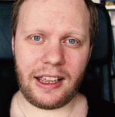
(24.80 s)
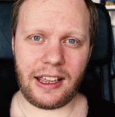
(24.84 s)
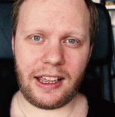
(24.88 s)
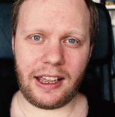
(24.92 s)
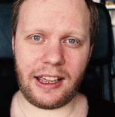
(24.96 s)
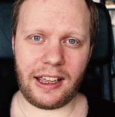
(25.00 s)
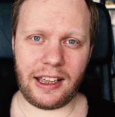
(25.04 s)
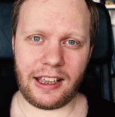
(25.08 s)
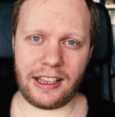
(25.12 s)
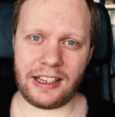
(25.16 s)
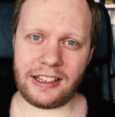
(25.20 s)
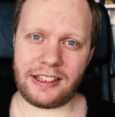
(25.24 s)

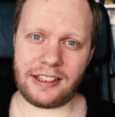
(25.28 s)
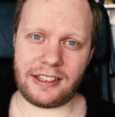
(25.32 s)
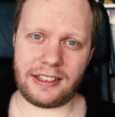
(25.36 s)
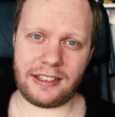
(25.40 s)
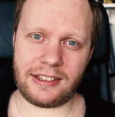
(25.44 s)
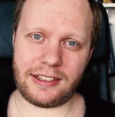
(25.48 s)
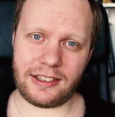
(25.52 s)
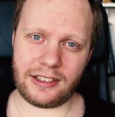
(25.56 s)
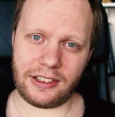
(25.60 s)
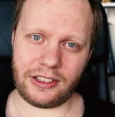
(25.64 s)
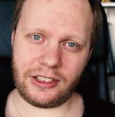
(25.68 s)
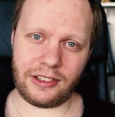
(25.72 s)
Uh,
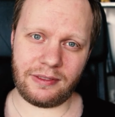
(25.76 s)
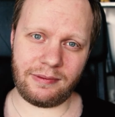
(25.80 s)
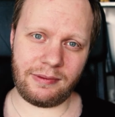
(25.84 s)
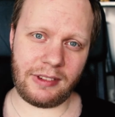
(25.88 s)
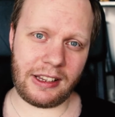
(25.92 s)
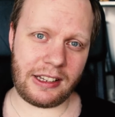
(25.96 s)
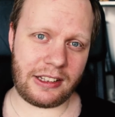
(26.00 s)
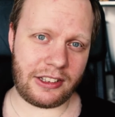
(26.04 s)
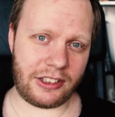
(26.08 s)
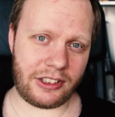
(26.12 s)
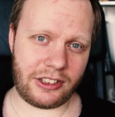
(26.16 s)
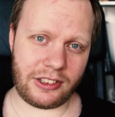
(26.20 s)
it's
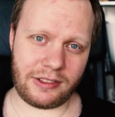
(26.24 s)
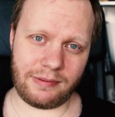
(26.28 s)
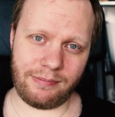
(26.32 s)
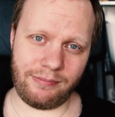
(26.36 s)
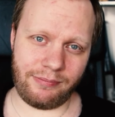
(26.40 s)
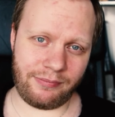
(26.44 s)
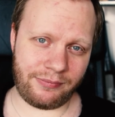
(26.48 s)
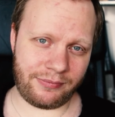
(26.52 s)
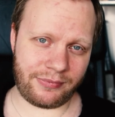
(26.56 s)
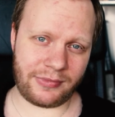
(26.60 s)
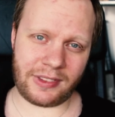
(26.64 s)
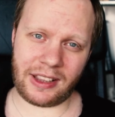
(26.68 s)
it
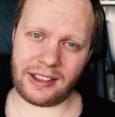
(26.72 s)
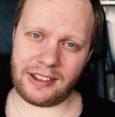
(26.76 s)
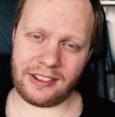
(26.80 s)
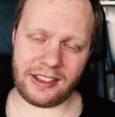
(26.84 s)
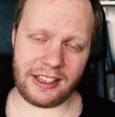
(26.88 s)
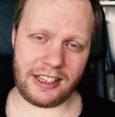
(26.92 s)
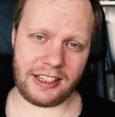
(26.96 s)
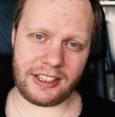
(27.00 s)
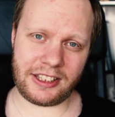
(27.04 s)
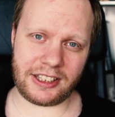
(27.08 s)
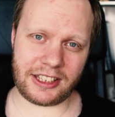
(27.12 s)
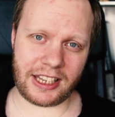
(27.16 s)

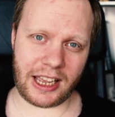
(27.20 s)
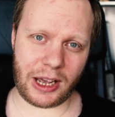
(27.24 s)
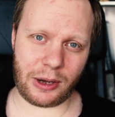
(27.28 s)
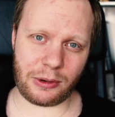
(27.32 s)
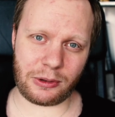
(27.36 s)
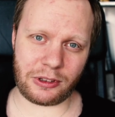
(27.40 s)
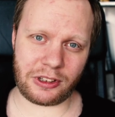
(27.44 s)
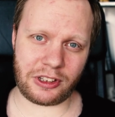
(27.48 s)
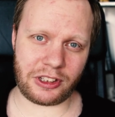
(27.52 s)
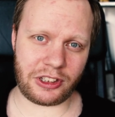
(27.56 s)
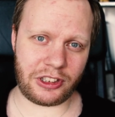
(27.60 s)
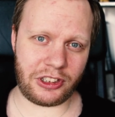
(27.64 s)
these
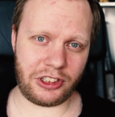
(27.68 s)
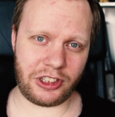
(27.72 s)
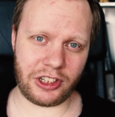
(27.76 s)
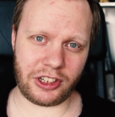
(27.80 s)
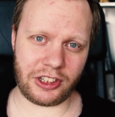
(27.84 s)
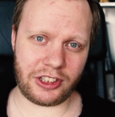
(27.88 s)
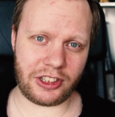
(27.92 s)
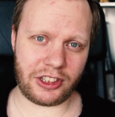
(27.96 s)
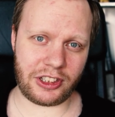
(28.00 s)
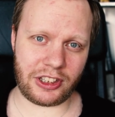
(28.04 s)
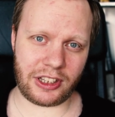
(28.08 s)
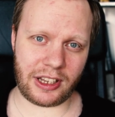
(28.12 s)
sounds
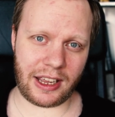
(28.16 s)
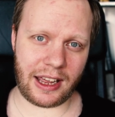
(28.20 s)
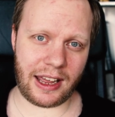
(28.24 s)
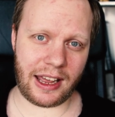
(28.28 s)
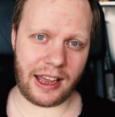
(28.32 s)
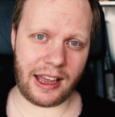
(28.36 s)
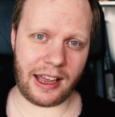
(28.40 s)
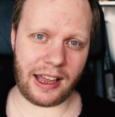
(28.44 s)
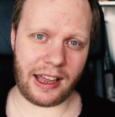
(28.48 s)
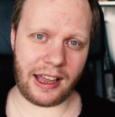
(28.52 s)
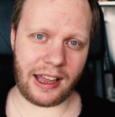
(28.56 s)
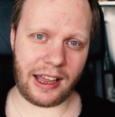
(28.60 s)
just
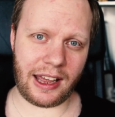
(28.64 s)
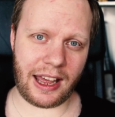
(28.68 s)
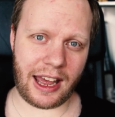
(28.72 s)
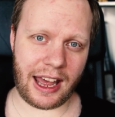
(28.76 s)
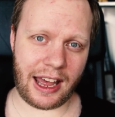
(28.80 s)
uh,